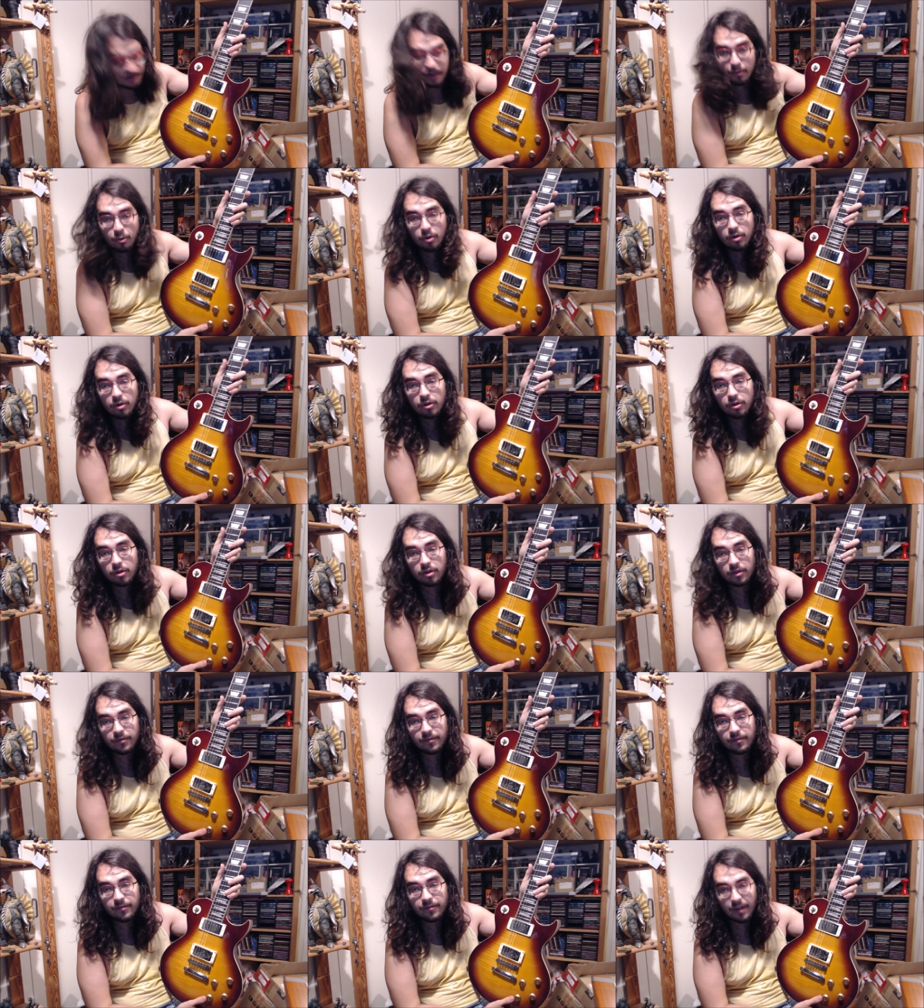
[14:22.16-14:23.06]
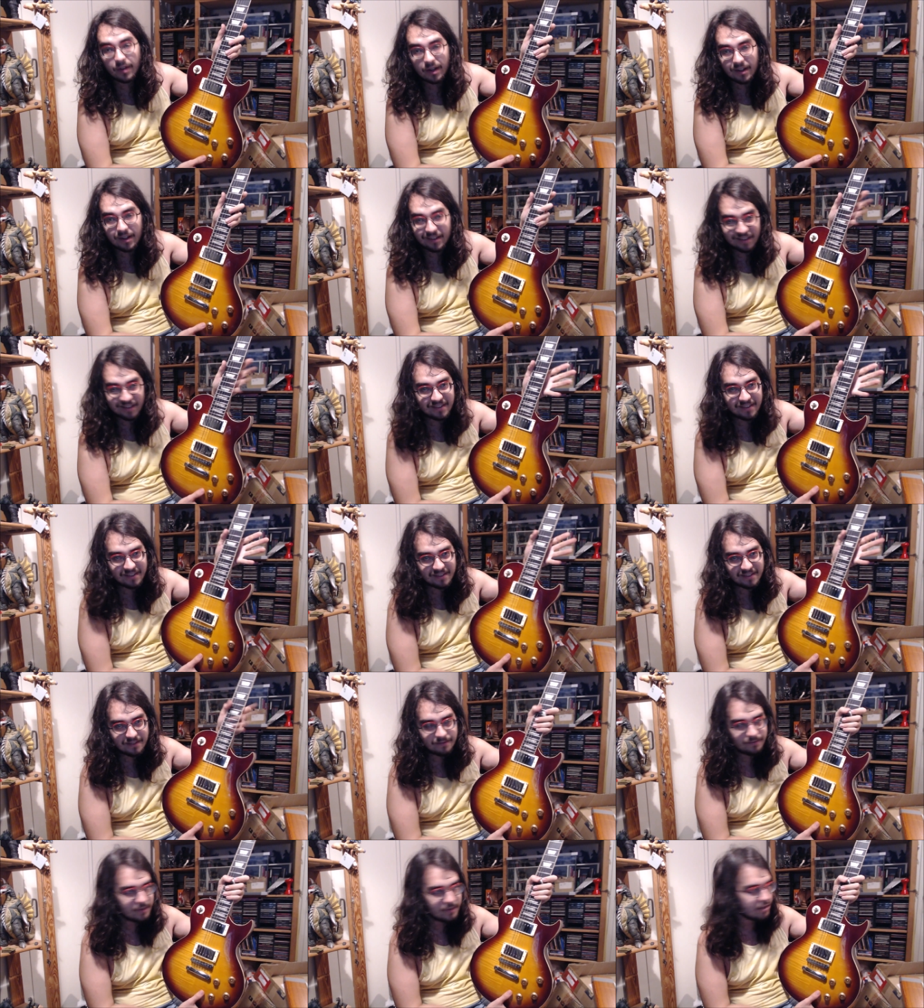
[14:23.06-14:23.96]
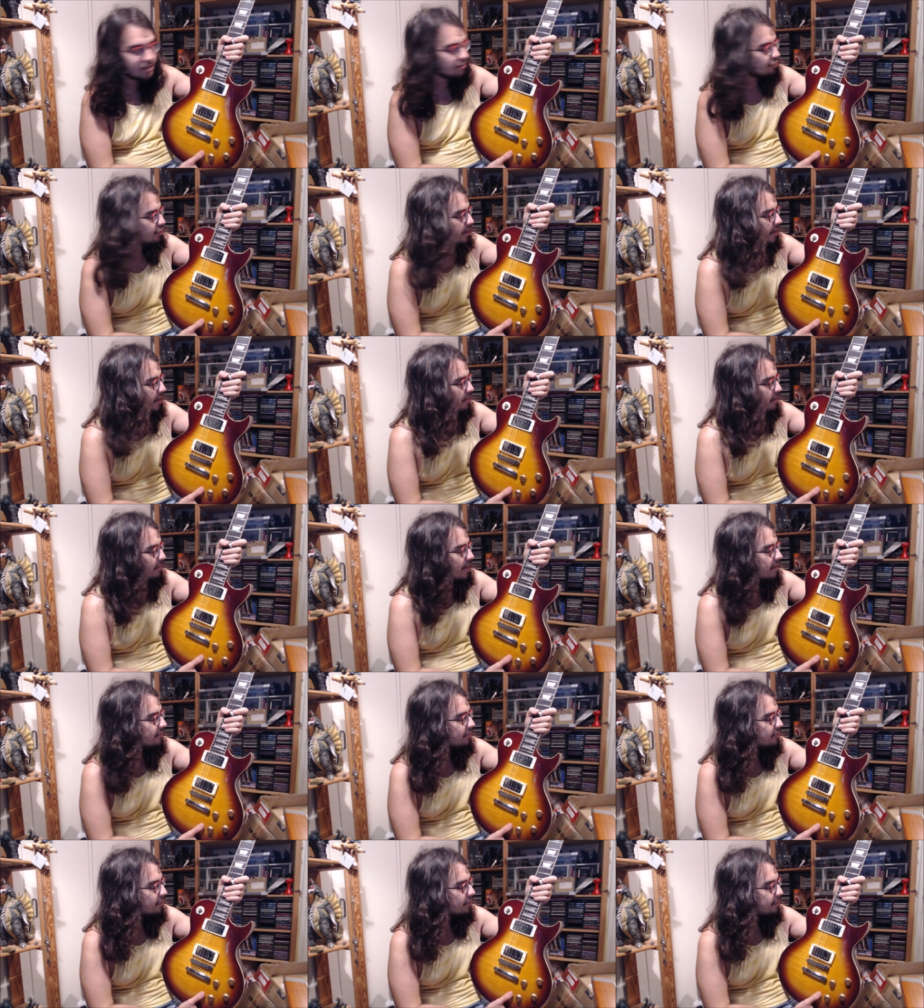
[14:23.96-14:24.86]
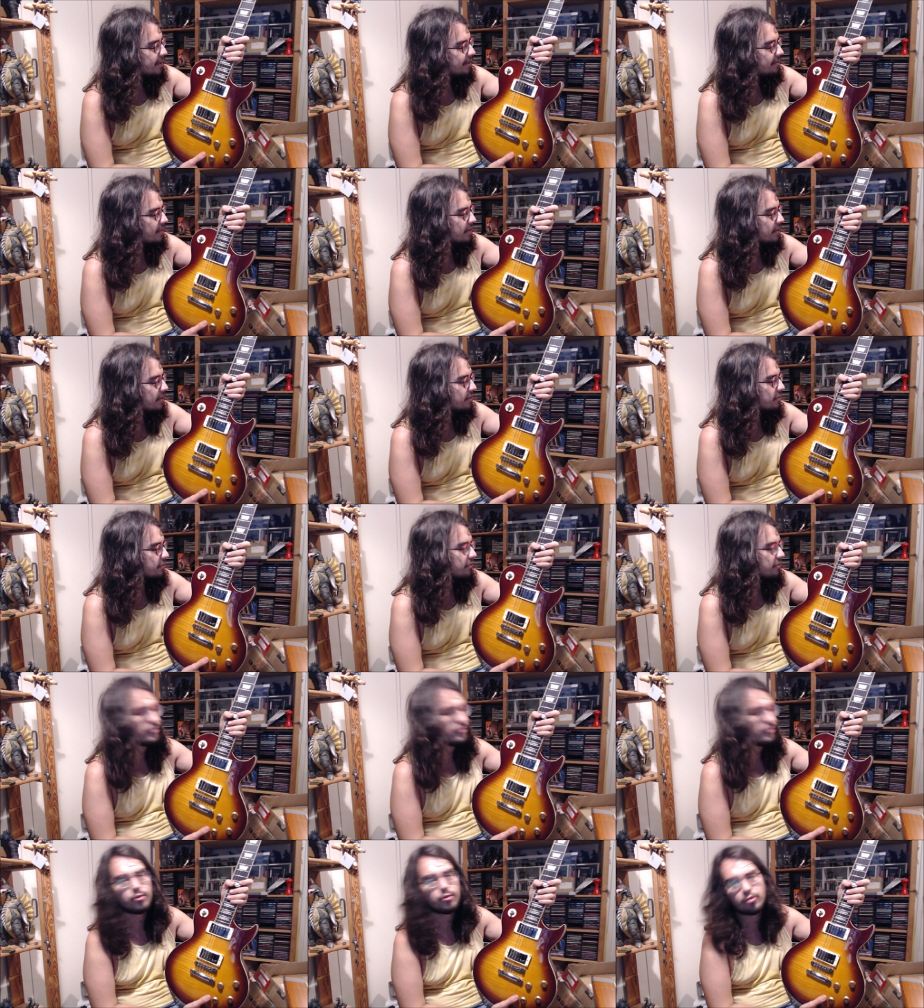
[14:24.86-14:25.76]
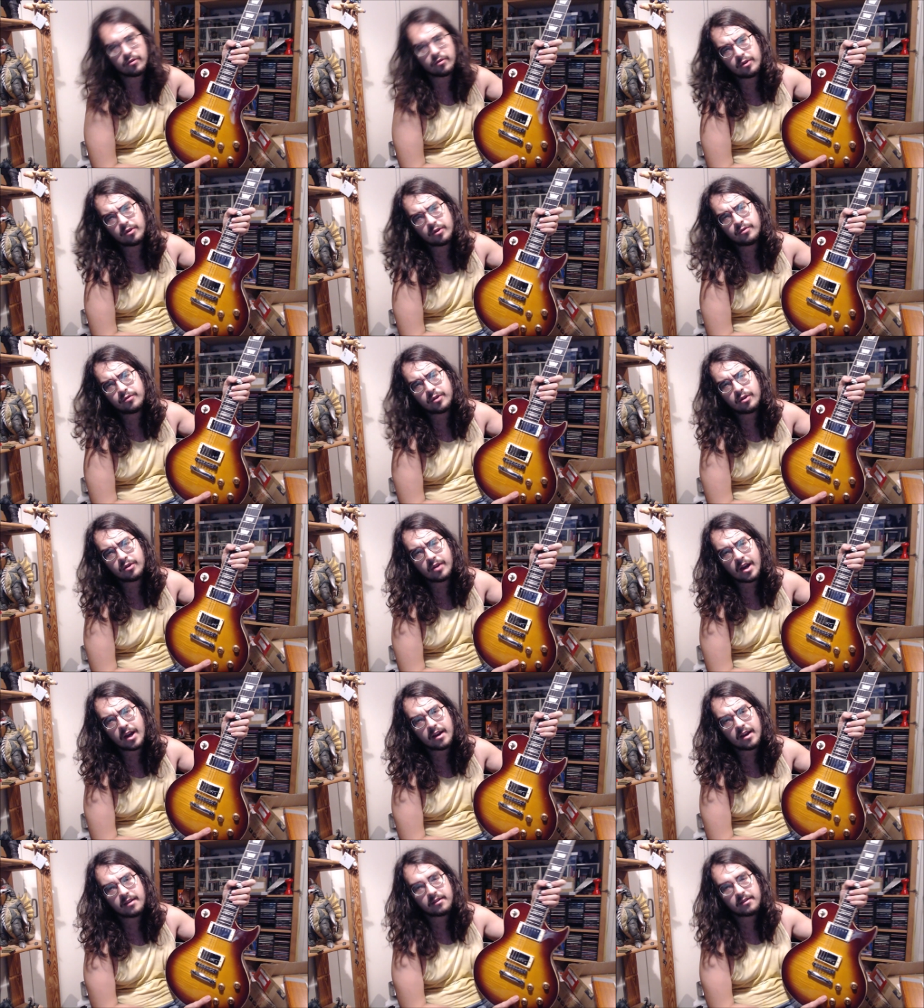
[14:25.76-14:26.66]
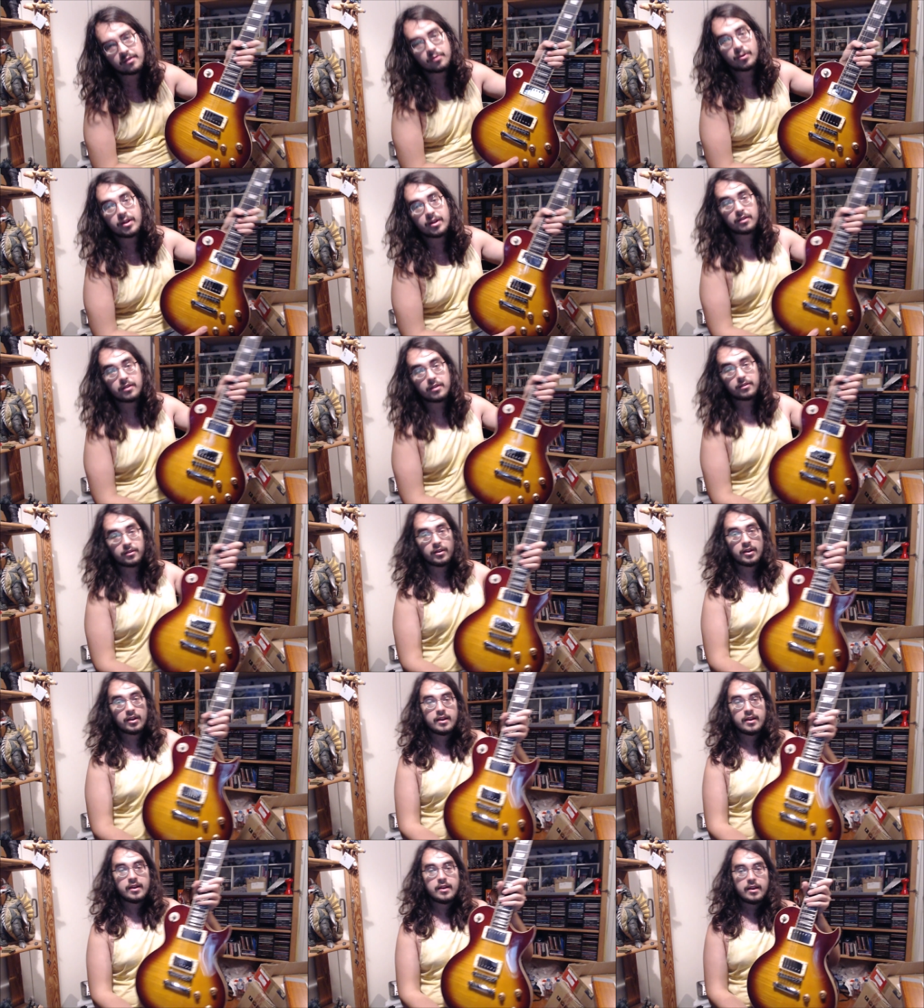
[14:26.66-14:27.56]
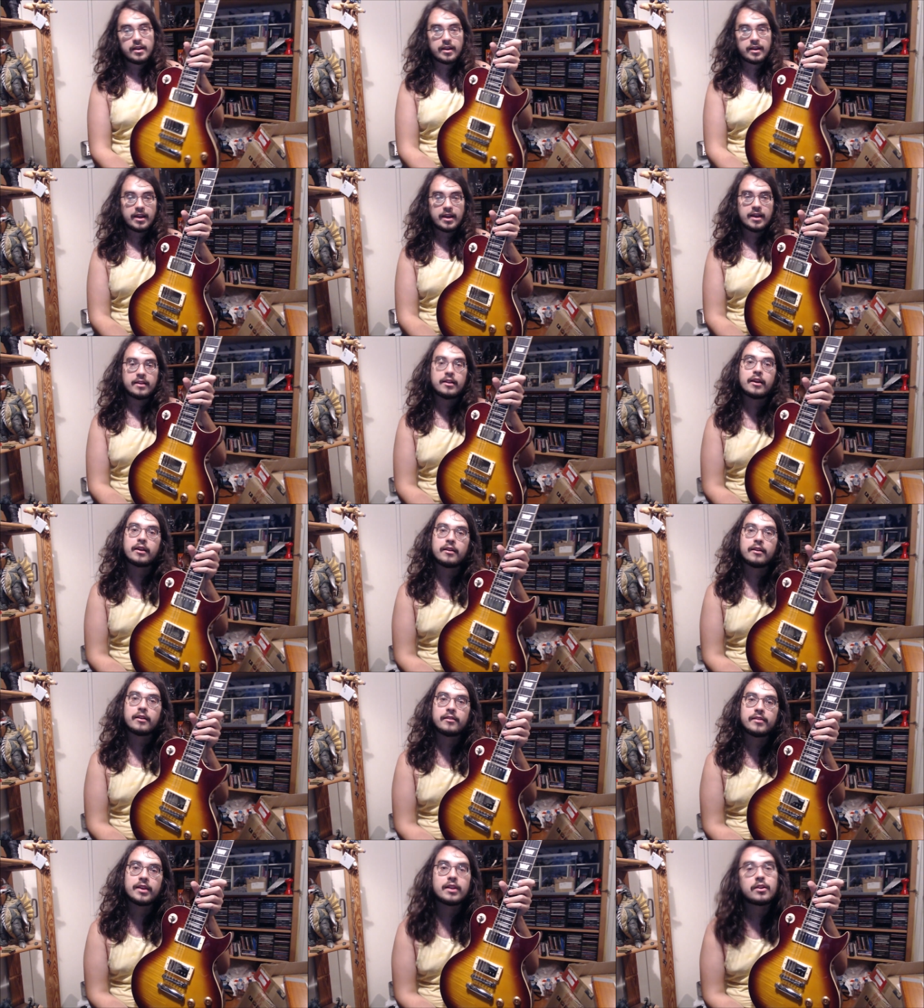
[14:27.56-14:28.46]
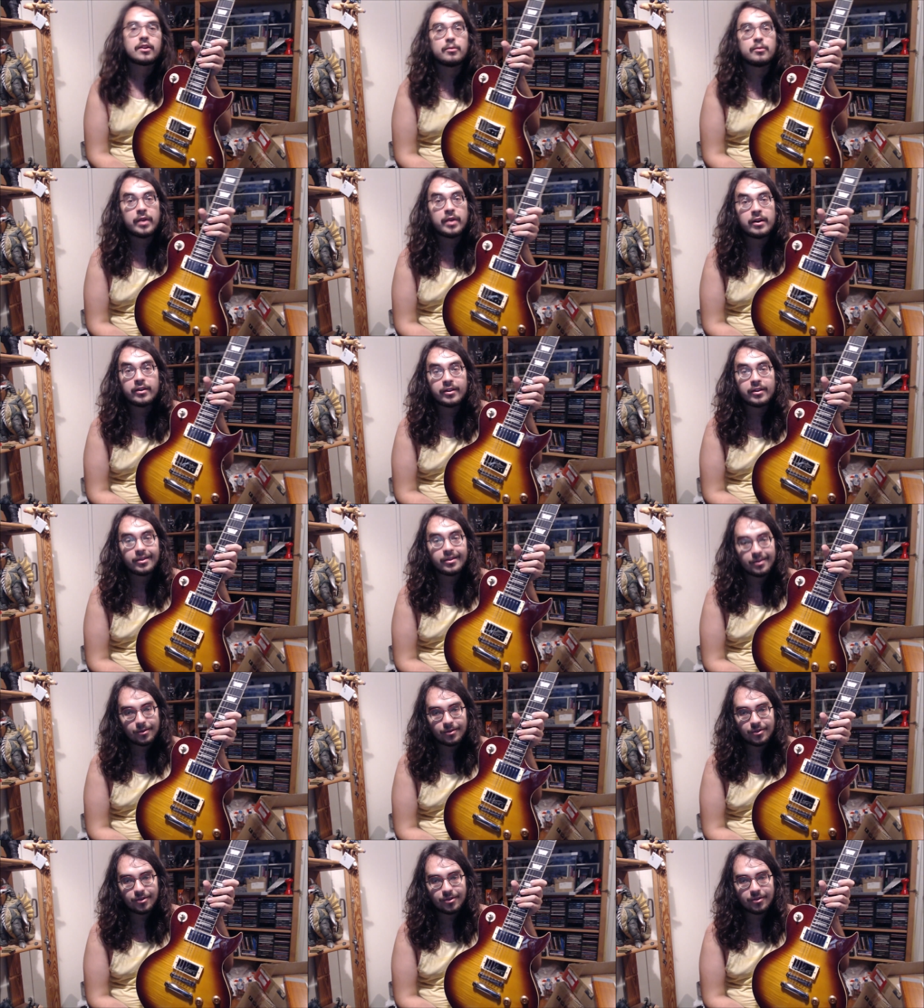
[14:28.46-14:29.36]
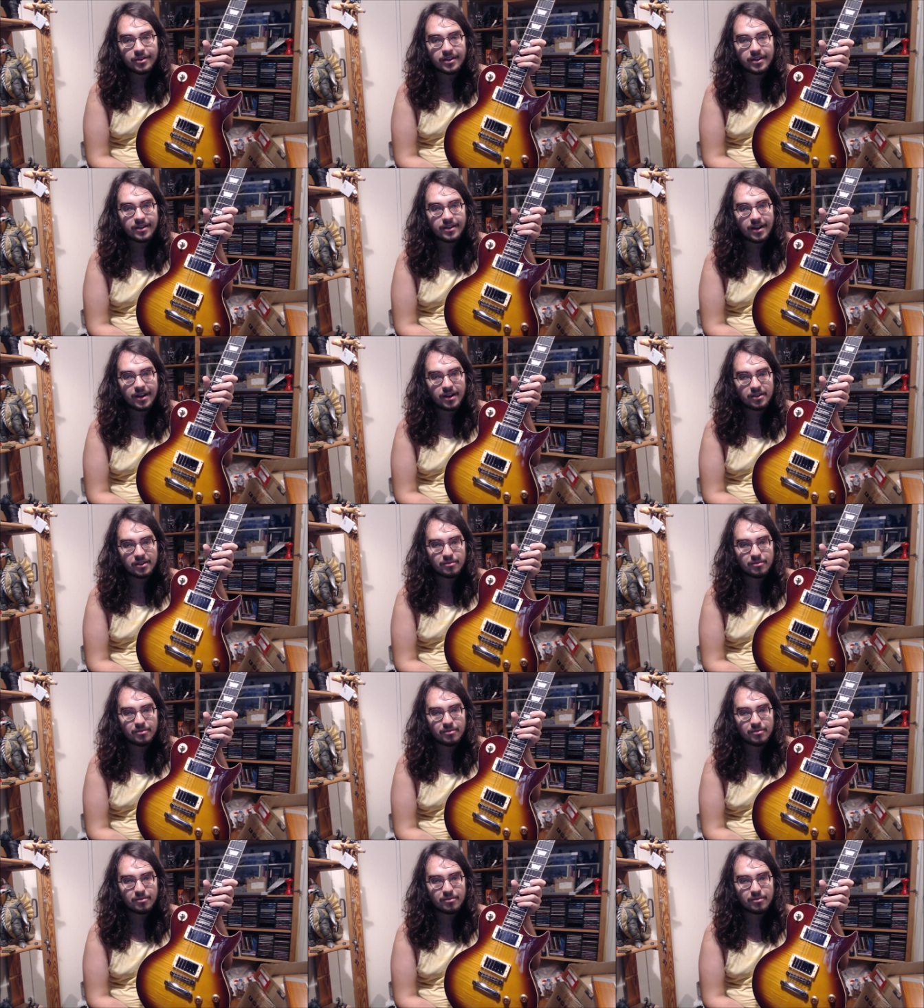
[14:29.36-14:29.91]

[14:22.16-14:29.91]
will try them out for a bit, then do the full review for you guys, as well as, again, like I said, comparing those two guitars.